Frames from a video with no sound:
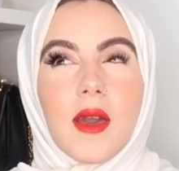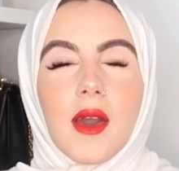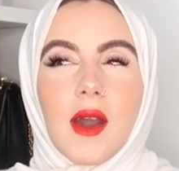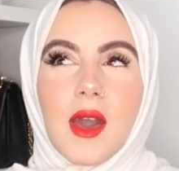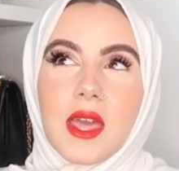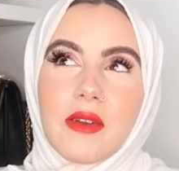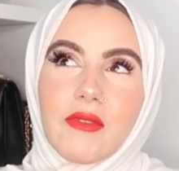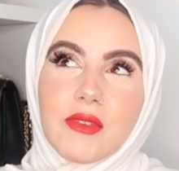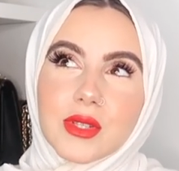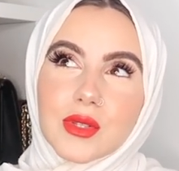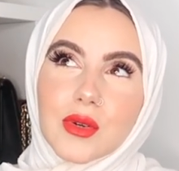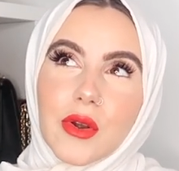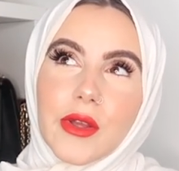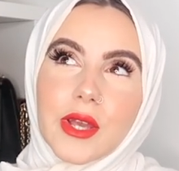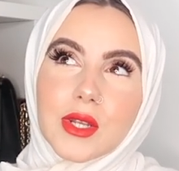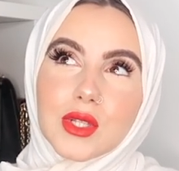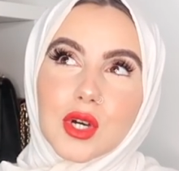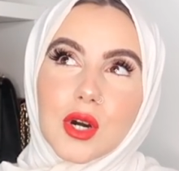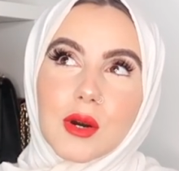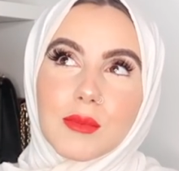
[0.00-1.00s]
I even saw it
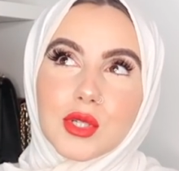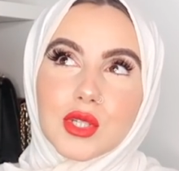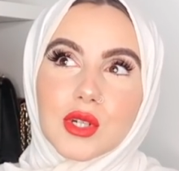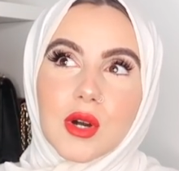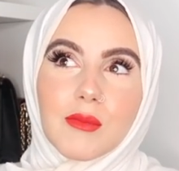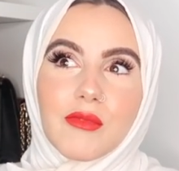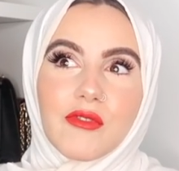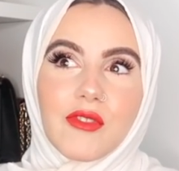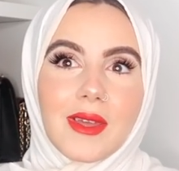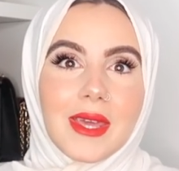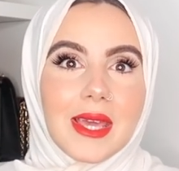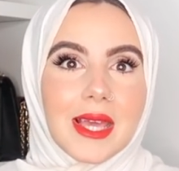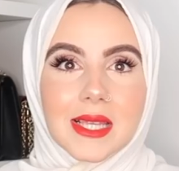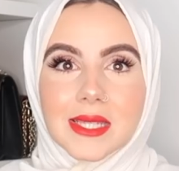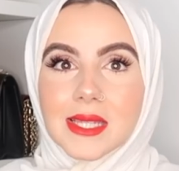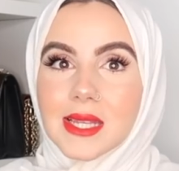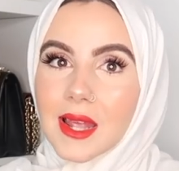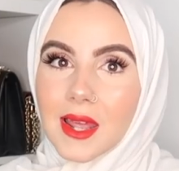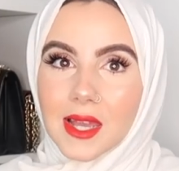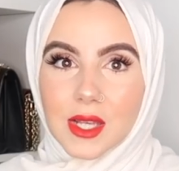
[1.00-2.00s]
in Topshop for
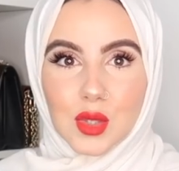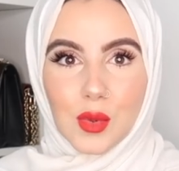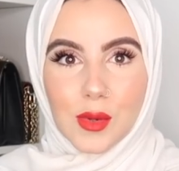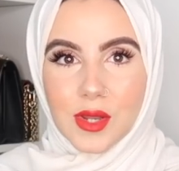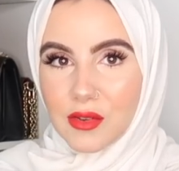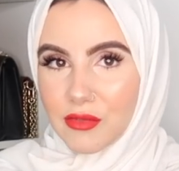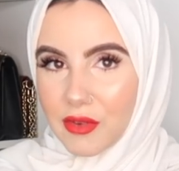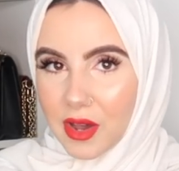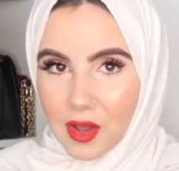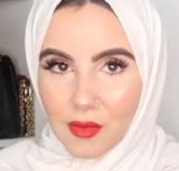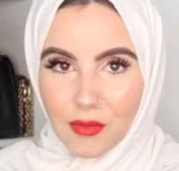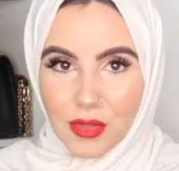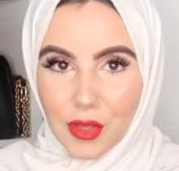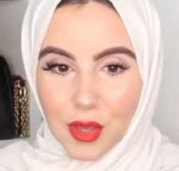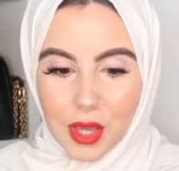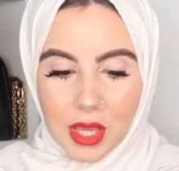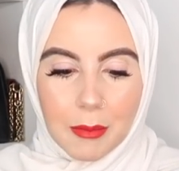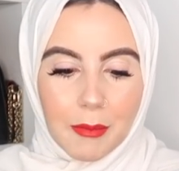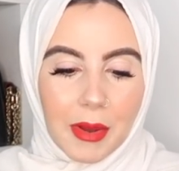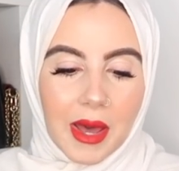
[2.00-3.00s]
easy like
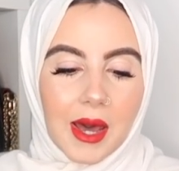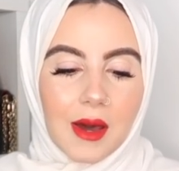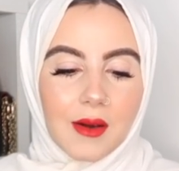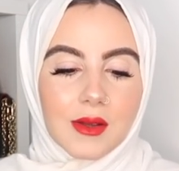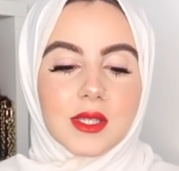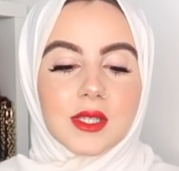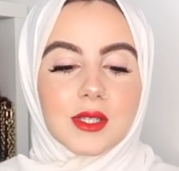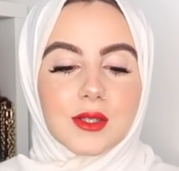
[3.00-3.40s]
£25-30.